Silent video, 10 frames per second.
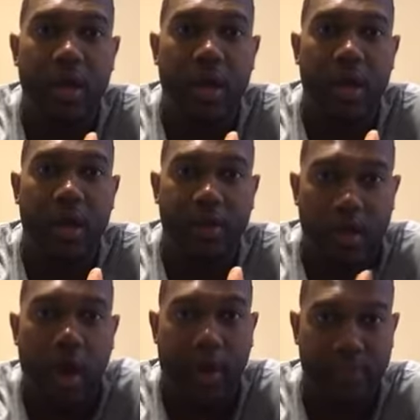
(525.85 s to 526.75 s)
uh, a
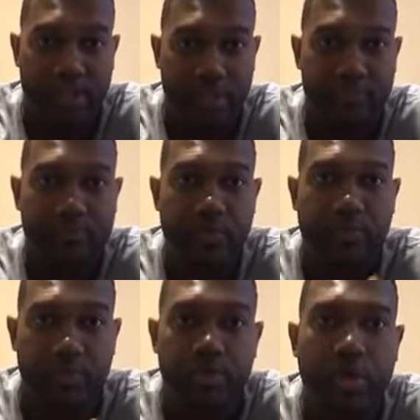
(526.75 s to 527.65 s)
car accident,
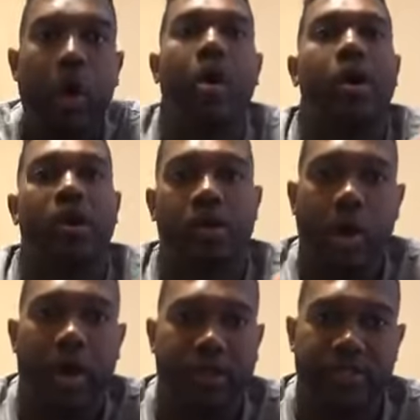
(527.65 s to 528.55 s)
blue car,
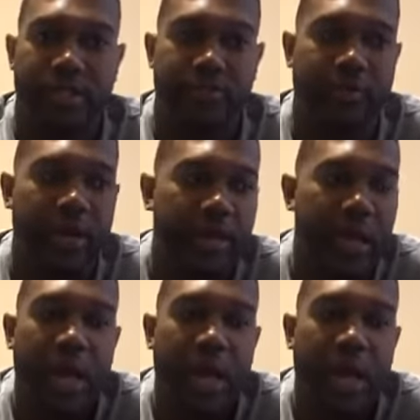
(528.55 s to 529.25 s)
car accident, right.